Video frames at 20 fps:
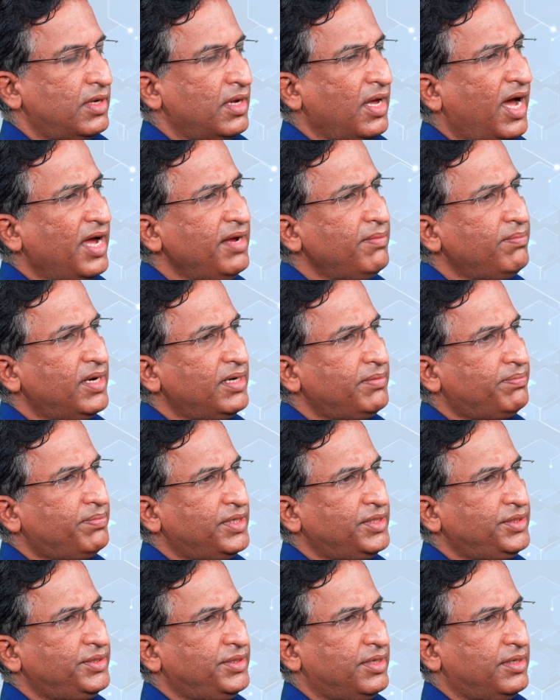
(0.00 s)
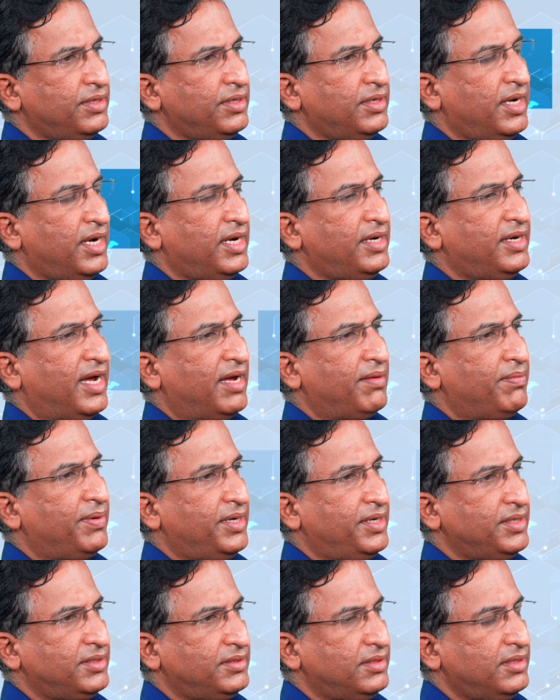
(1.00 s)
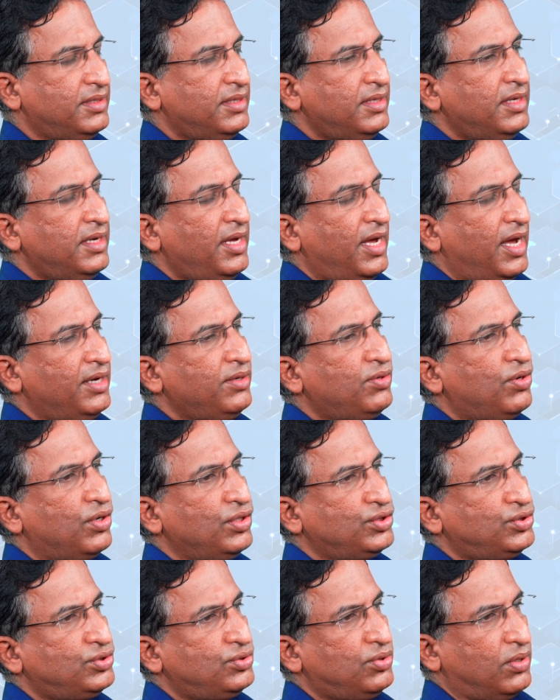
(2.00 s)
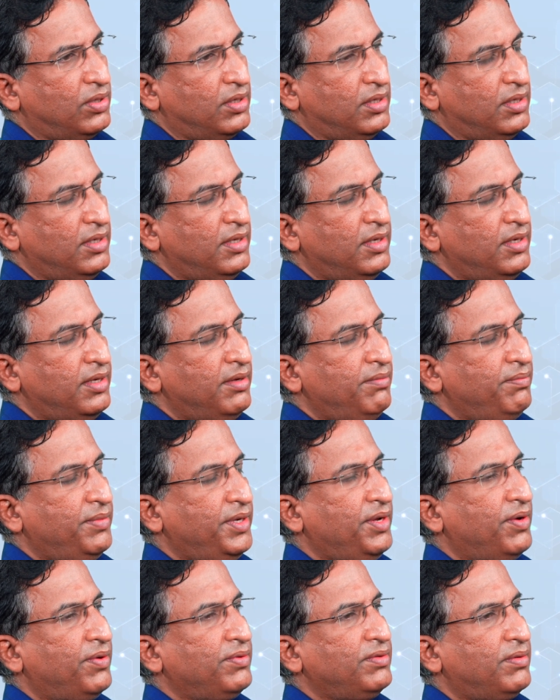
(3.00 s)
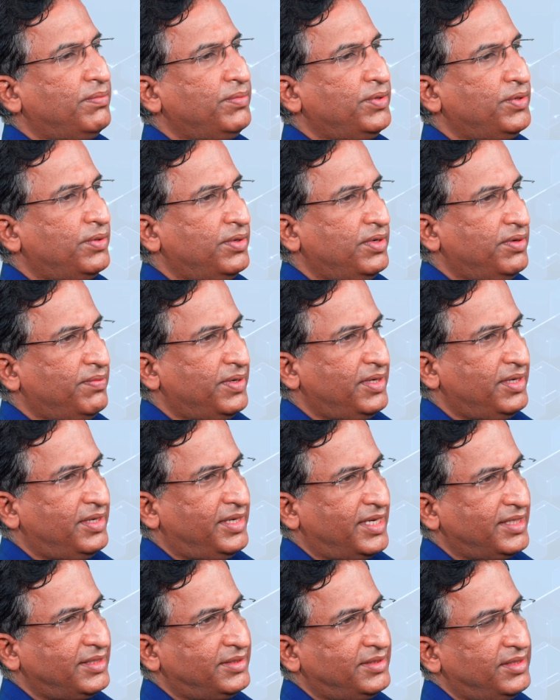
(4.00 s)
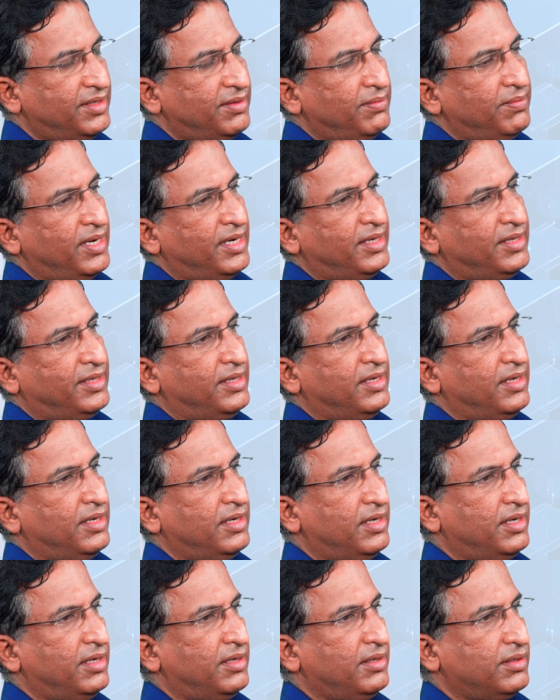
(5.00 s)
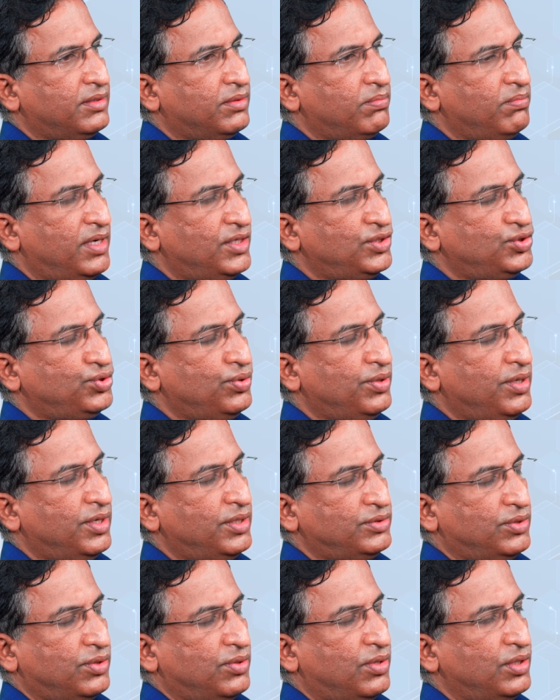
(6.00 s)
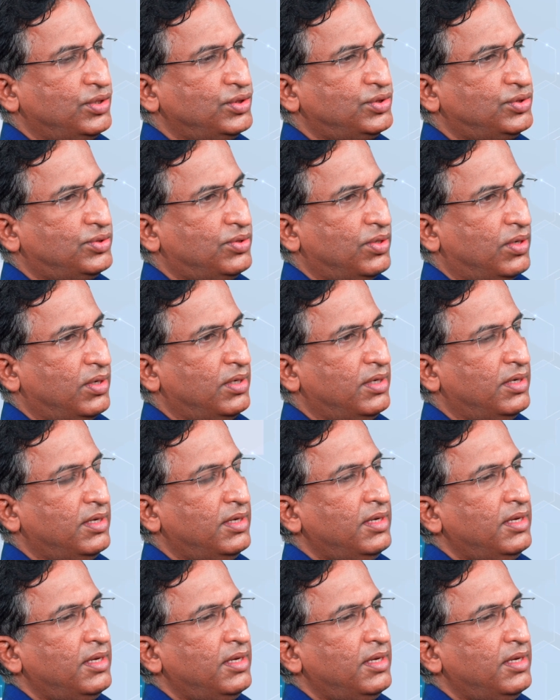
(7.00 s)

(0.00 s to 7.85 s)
high blood pressure and diabetes, and cholesterol. Many of them don't even test their blood, uh, blood sugars or cholesterol